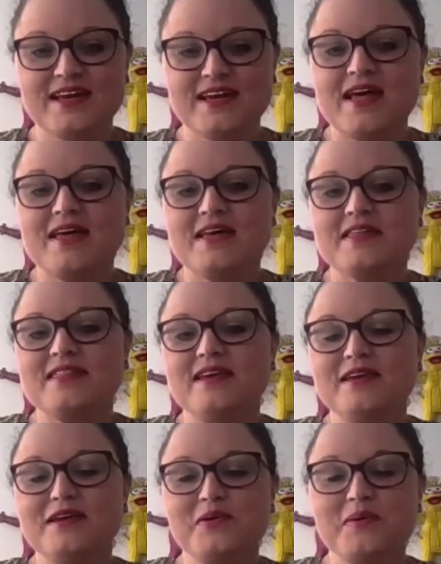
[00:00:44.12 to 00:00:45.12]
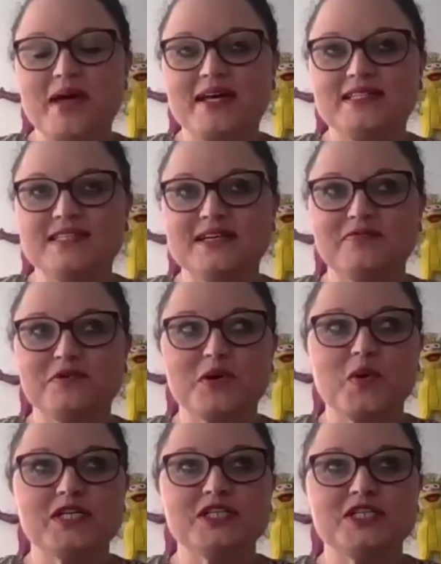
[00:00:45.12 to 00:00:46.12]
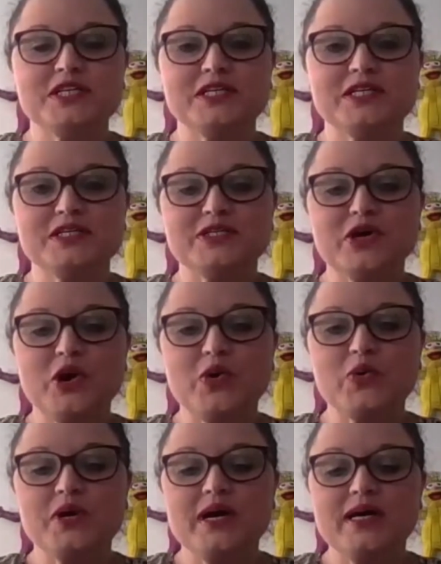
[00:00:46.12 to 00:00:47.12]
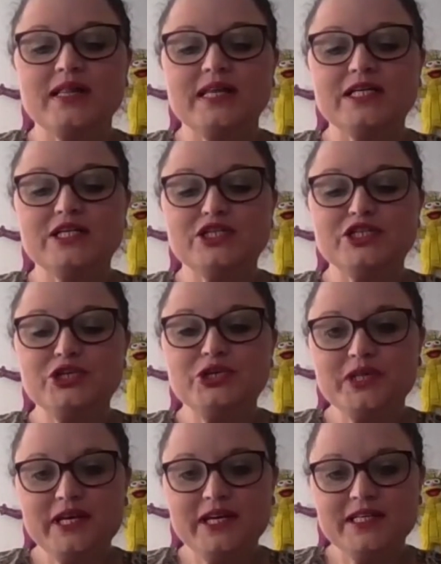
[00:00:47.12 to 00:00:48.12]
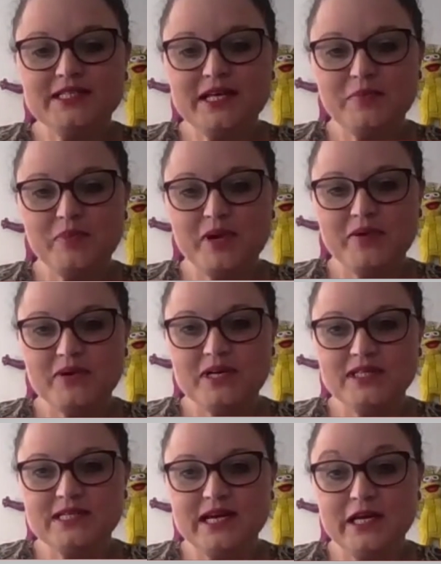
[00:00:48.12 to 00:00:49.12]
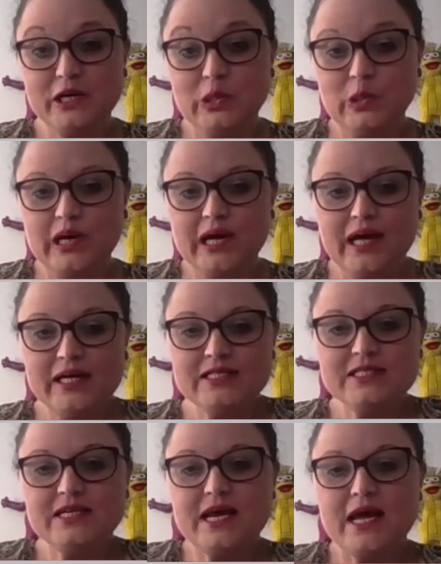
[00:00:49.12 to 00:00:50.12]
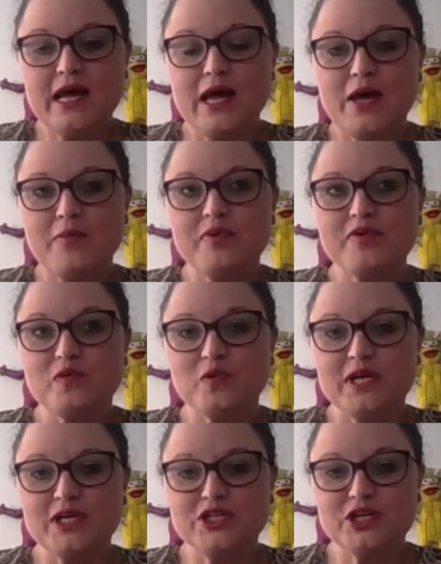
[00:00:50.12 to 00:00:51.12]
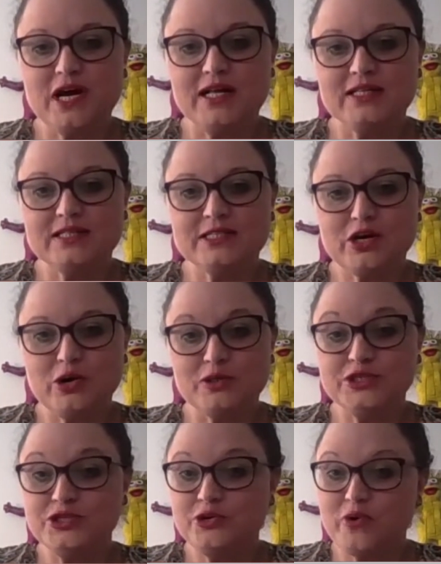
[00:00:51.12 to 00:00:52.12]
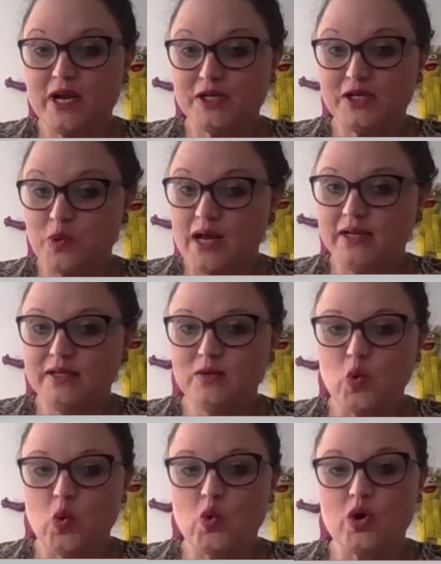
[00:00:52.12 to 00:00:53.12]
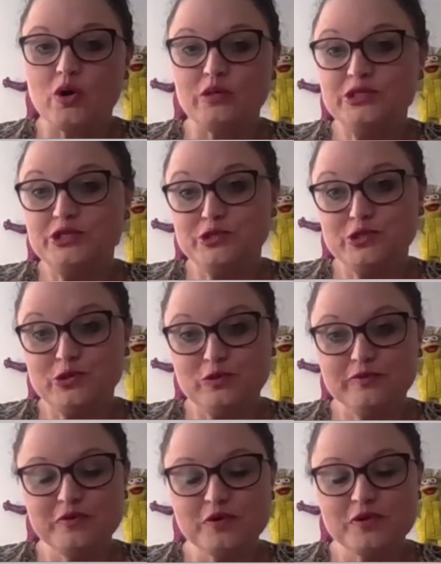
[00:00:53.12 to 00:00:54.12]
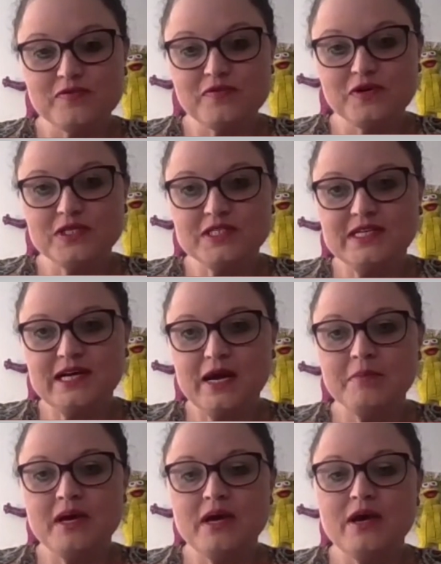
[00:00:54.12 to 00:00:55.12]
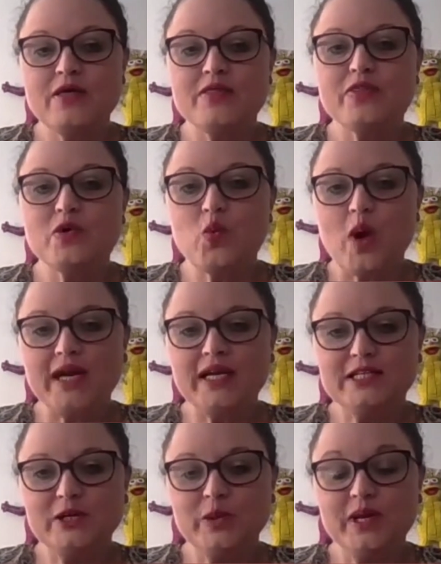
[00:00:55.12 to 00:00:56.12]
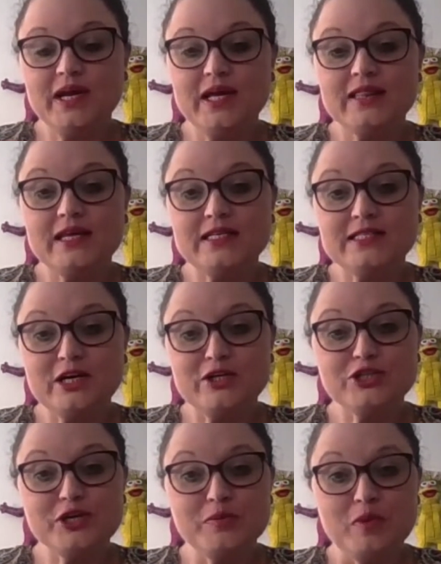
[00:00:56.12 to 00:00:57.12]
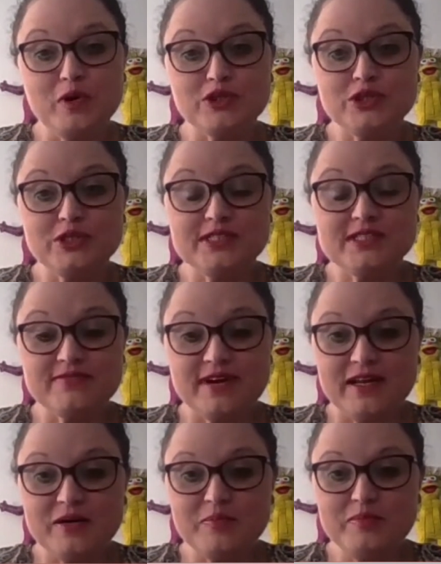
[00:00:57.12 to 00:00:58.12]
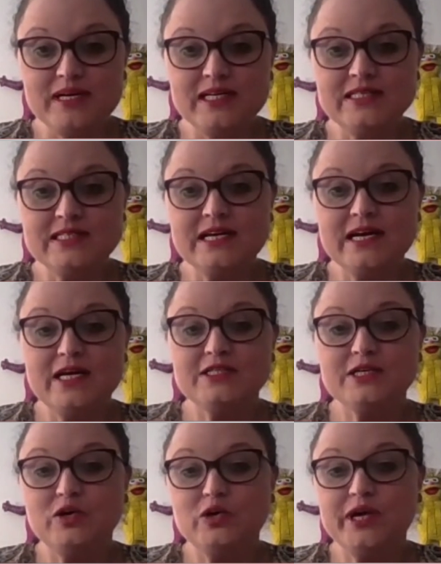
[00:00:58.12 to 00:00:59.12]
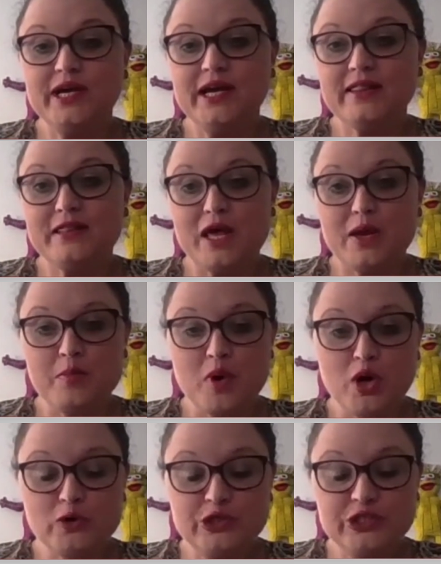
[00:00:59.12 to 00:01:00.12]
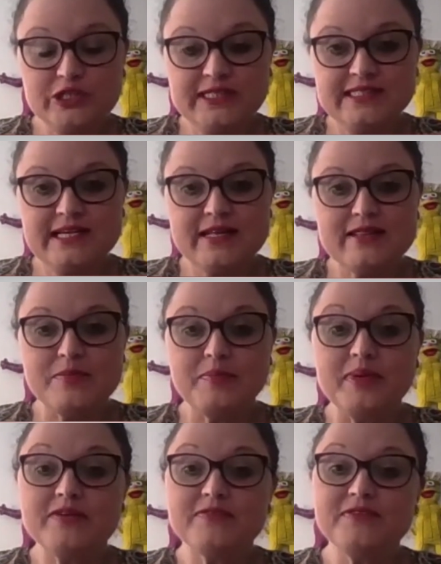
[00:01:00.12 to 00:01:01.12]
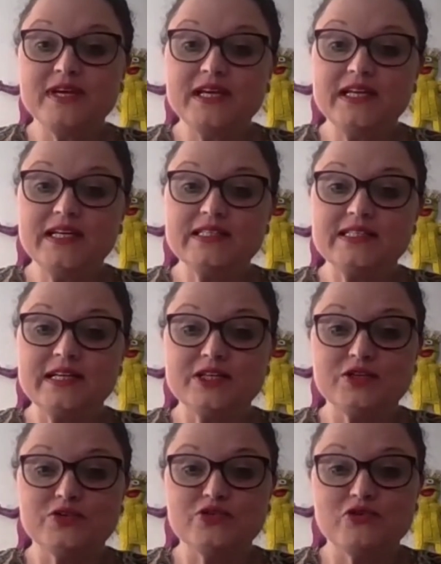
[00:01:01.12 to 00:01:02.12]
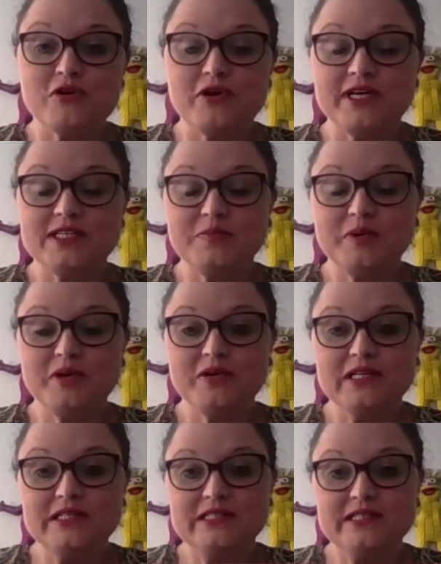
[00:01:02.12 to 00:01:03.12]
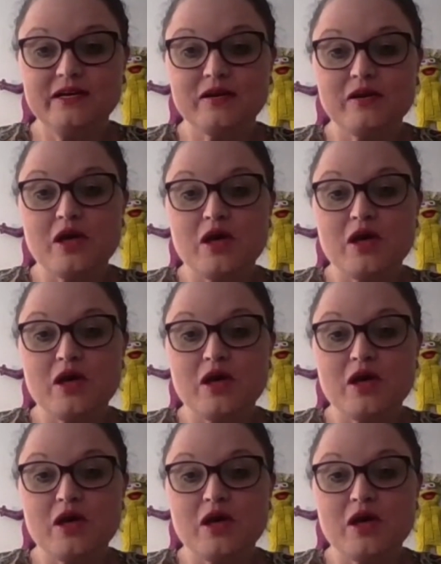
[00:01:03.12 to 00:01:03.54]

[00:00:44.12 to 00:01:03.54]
Thank you, Amanda, for the question. So there's two things that parents can look at um, before their child goes to grade one or goes to school for the first time. The one is looking at their socio-emotional development. So looking at their emotions and the big feelings that children are experiencing